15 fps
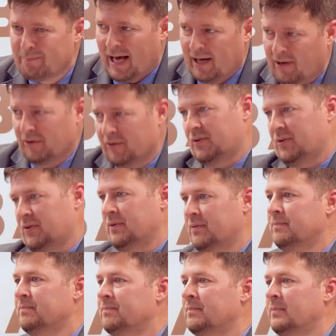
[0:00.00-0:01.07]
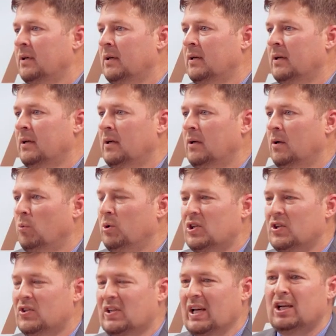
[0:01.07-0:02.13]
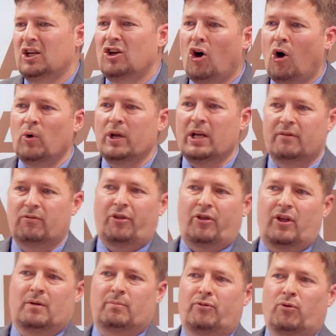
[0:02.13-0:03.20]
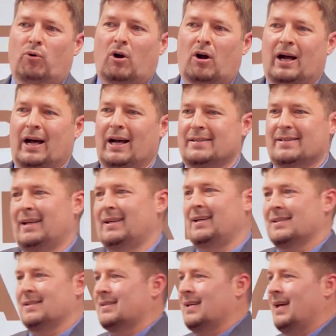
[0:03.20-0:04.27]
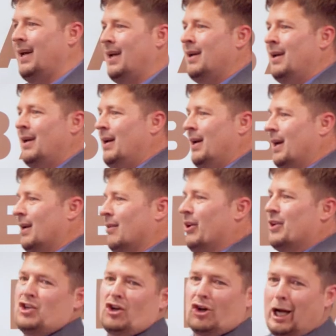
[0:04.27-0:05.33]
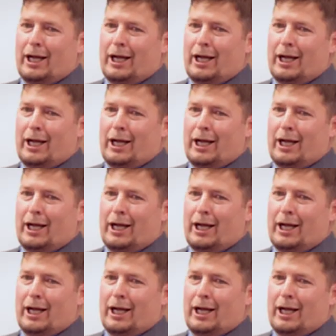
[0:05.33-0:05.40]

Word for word: matters. We should set no evil thing before our eyes. And it doesn't say unless you're